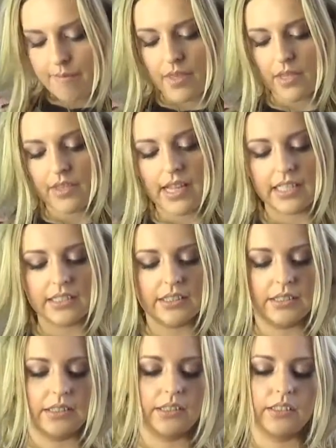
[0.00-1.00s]

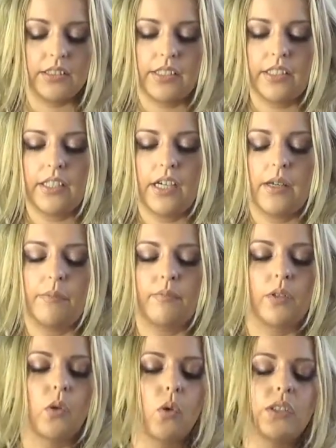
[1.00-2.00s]
Next
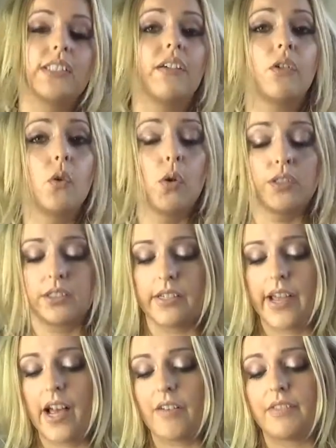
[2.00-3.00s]
set of quads I
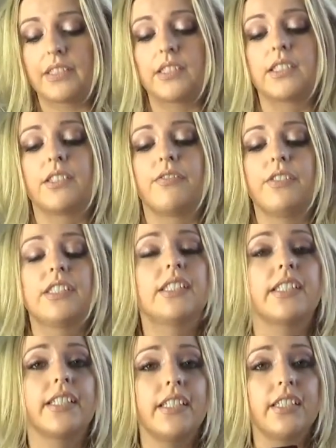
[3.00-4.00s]
have is a
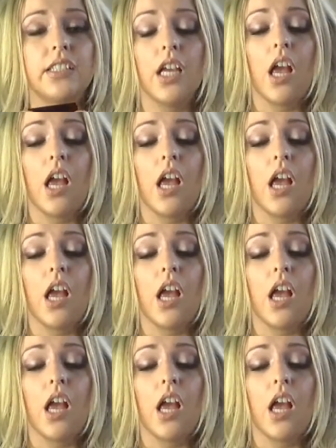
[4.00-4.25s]
Sophisticate.